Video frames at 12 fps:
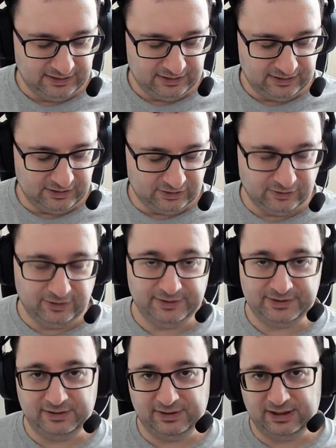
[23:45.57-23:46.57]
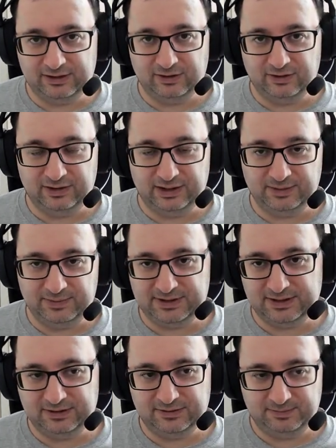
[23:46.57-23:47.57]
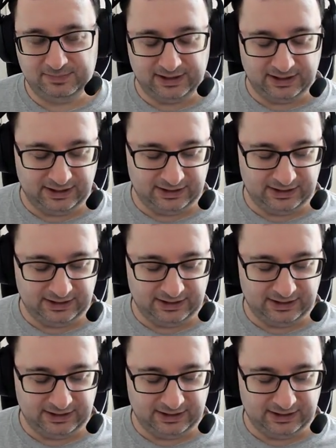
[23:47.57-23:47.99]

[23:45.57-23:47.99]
you're also then not limited by